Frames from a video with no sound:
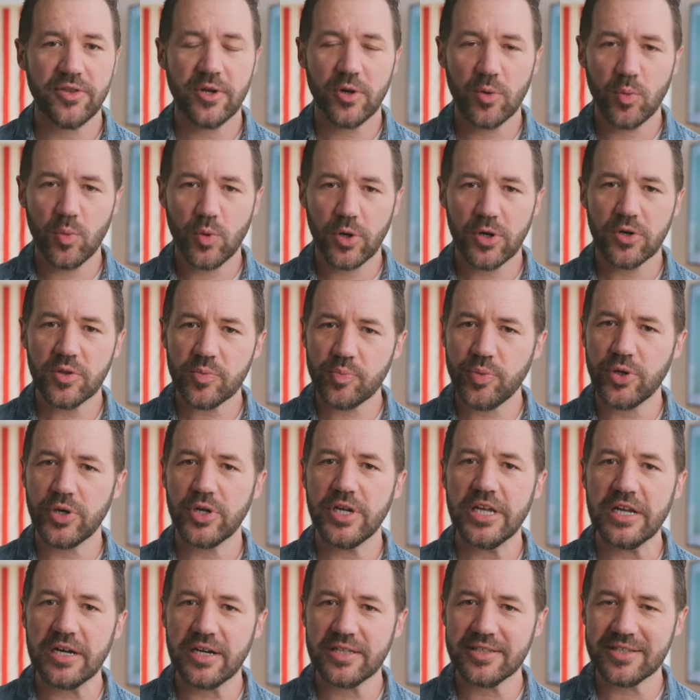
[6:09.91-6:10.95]
they're worth
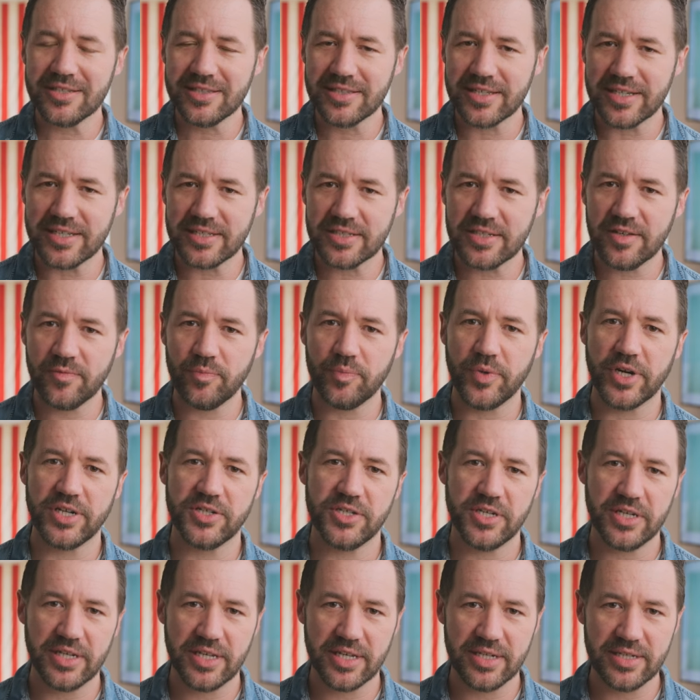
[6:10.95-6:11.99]
putting on the list of
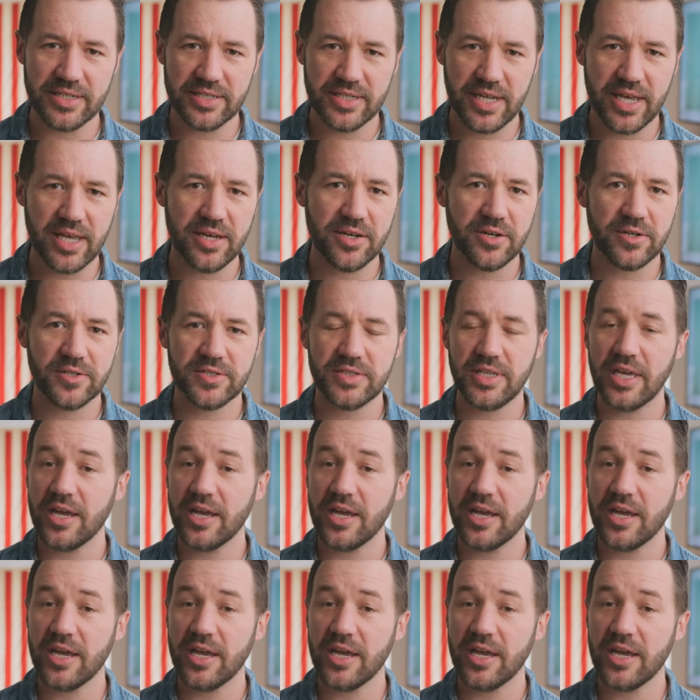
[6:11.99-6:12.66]
budget contenders,